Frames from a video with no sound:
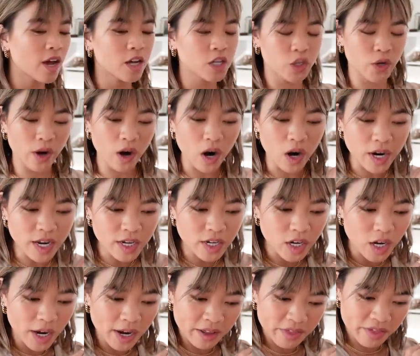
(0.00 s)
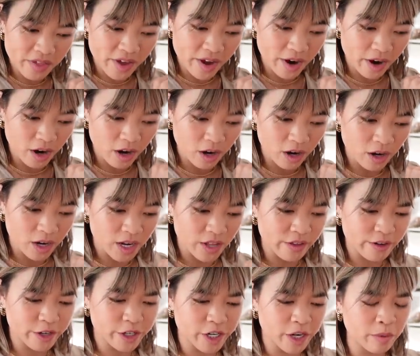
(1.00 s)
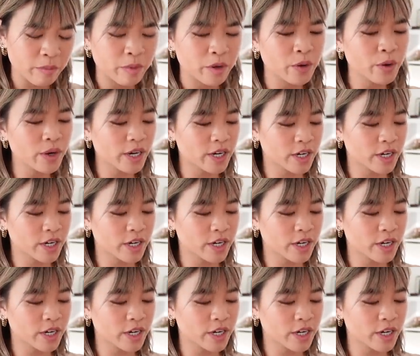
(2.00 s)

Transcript: So I already got their either shampoo or